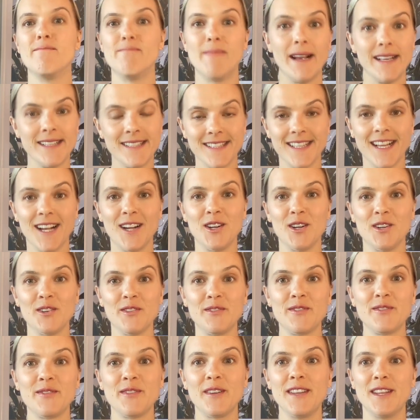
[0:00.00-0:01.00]

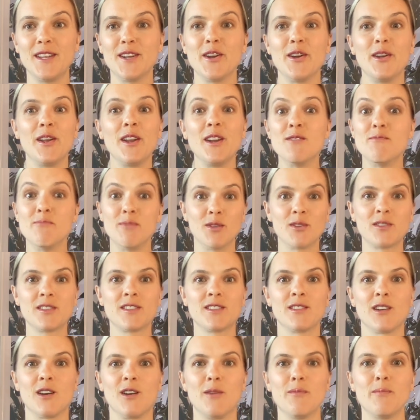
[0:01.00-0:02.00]
myself, in a
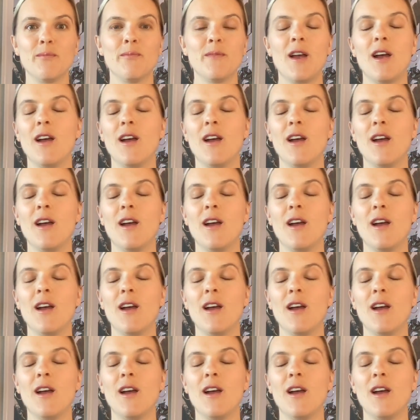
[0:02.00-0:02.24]
bookshop.